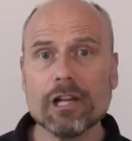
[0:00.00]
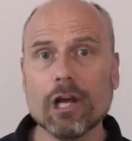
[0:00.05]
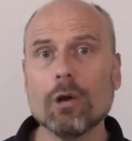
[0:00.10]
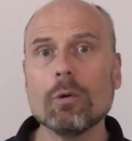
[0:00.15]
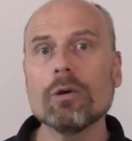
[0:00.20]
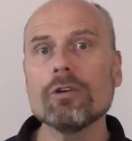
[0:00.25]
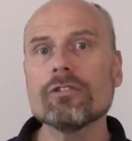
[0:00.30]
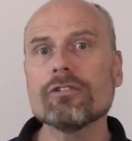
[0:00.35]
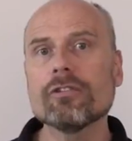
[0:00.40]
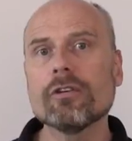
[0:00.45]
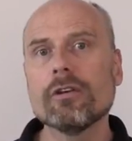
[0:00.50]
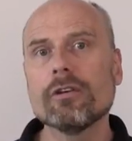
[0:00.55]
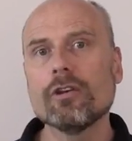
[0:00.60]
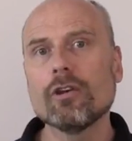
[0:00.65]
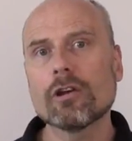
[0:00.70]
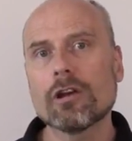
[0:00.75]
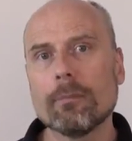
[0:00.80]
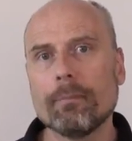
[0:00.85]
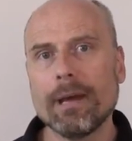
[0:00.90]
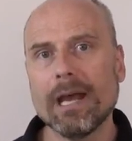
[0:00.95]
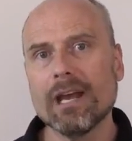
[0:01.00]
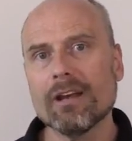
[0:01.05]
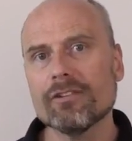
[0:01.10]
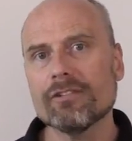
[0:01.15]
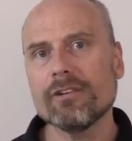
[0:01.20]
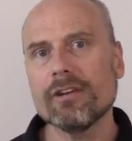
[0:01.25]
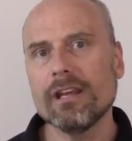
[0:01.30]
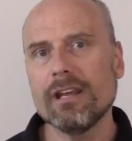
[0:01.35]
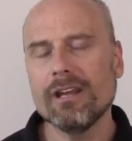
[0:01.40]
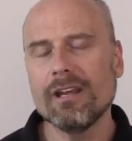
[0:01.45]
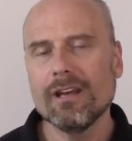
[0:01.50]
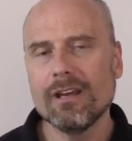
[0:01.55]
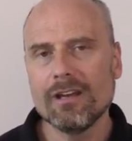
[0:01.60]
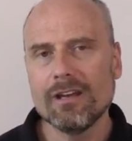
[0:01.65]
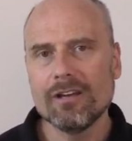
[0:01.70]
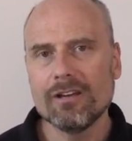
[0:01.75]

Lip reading: lowers your capacity